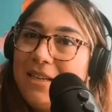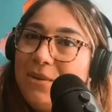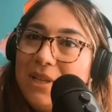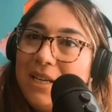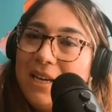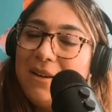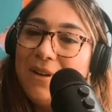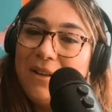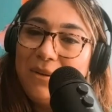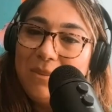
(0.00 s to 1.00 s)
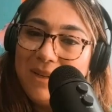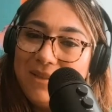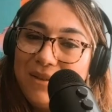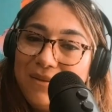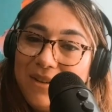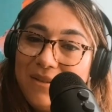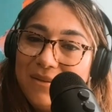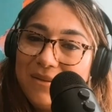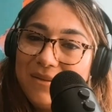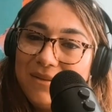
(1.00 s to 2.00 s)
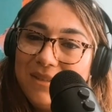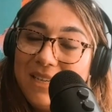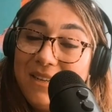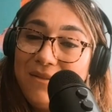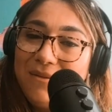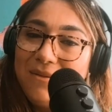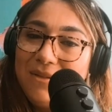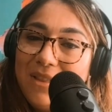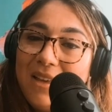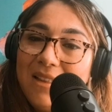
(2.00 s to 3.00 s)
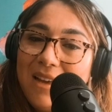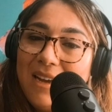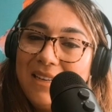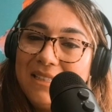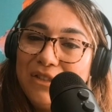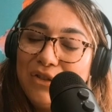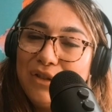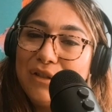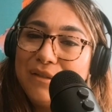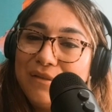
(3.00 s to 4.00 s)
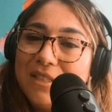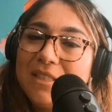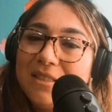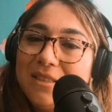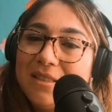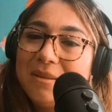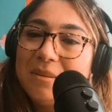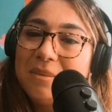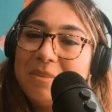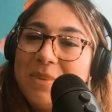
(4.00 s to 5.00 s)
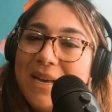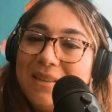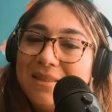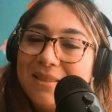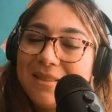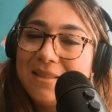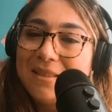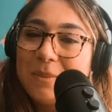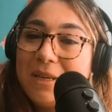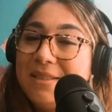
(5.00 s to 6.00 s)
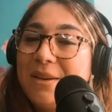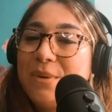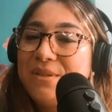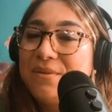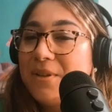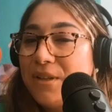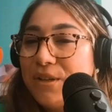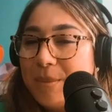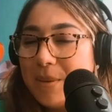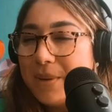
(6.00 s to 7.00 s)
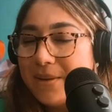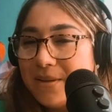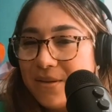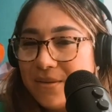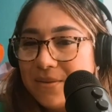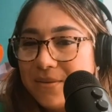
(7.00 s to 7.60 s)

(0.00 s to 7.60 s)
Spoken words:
I don't think I valued myself enough. I didn't think that I deserved best because I wasn't feeling good about myself.